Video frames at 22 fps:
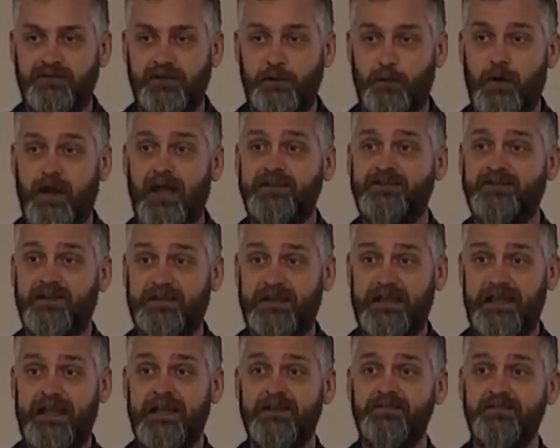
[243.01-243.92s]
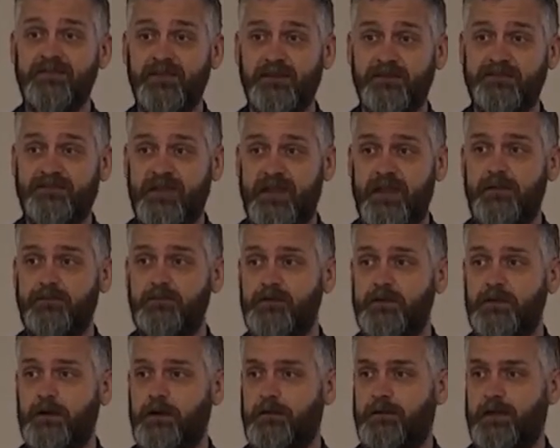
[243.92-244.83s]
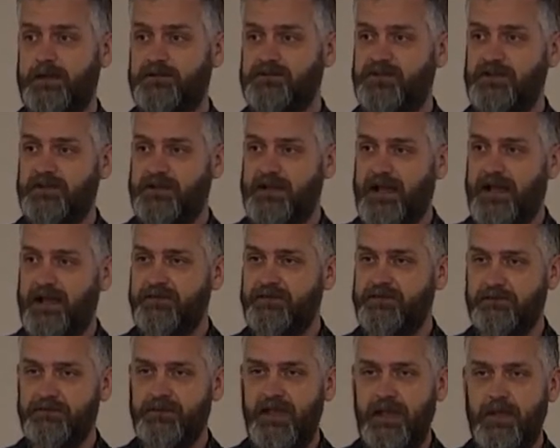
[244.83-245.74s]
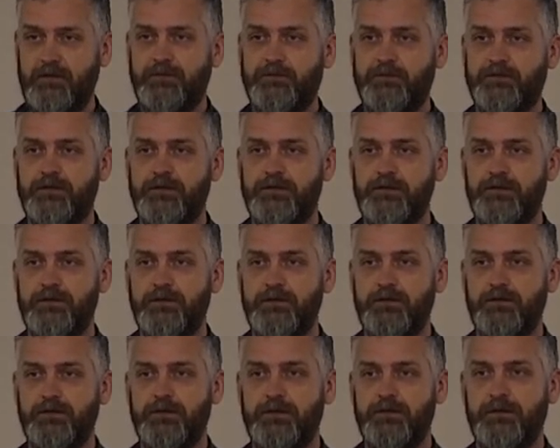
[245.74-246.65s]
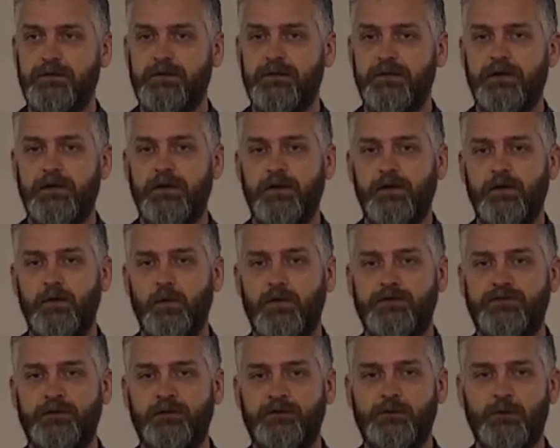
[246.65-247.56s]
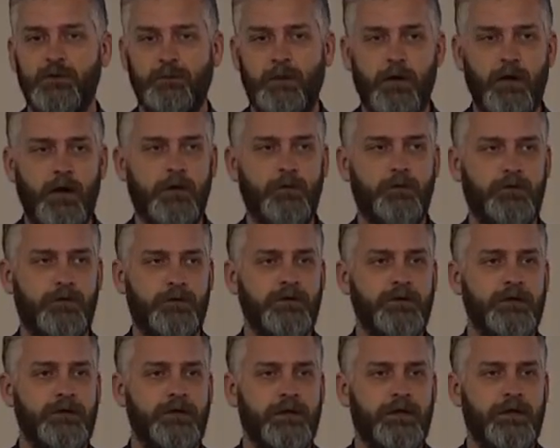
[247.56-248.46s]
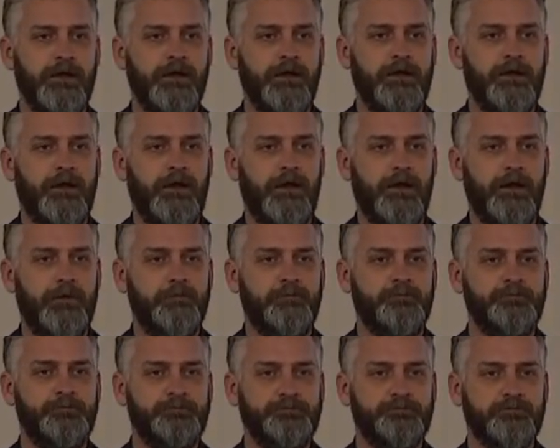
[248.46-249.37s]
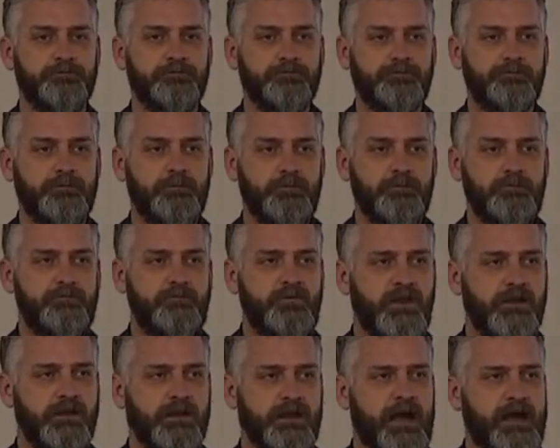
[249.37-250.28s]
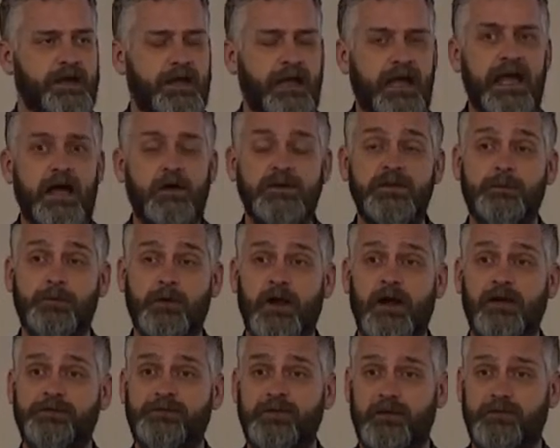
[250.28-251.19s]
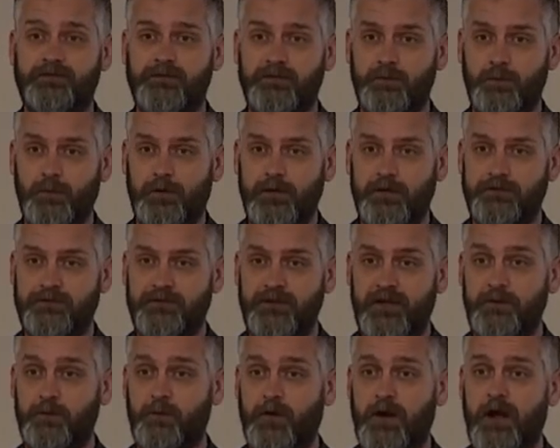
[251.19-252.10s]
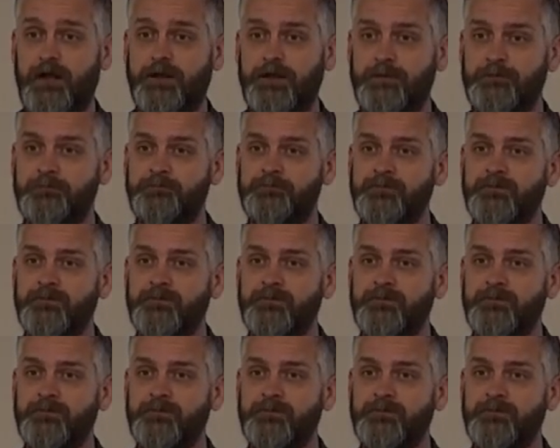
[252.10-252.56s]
And he writes it in the same year that she dies of cancer, which is remarkable. Kind of how he processed it was in writing.